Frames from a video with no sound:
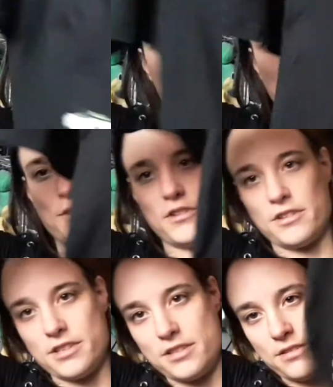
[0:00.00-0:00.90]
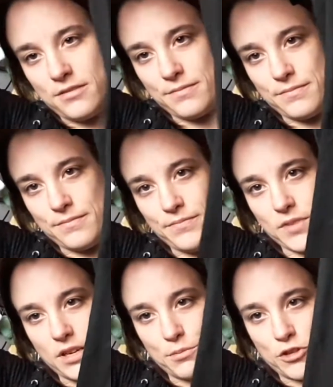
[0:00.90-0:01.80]
it's got the
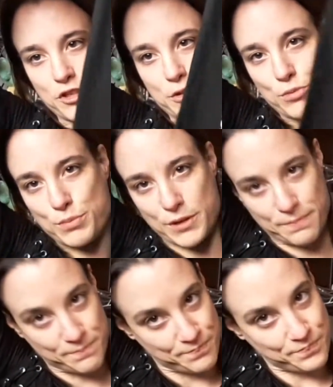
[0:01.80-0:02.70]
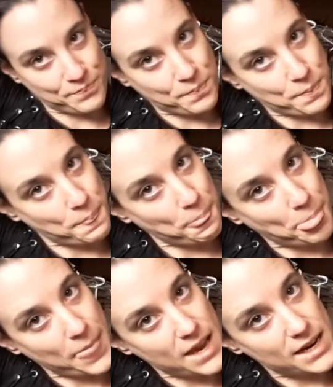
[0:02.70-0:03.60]
Christian Woman
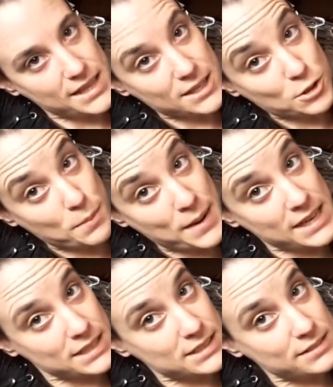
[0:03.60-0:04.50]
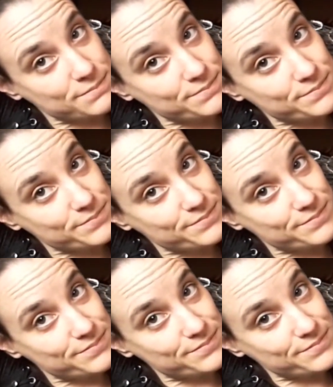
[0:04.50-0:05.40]
things on the back.
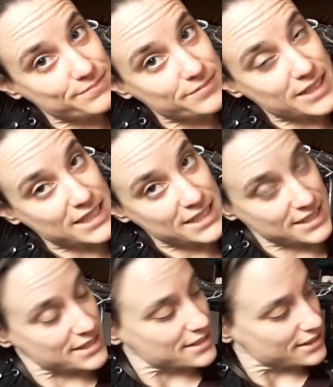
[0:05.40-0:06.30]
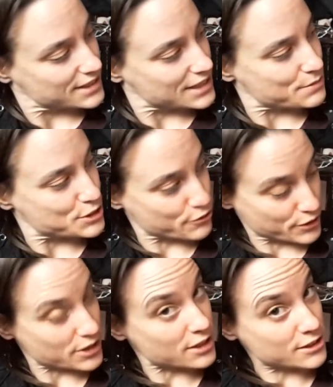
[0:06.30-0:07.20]
And this image of the
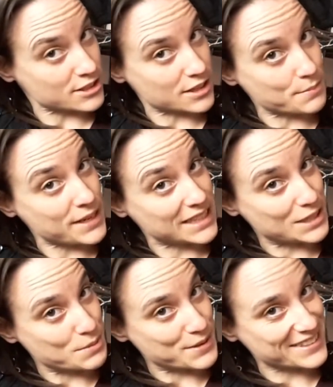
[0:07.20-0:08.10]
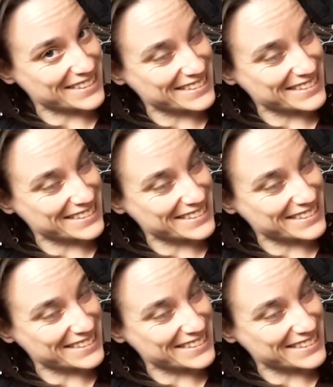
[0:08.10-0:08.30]
girl looks like me a little bit.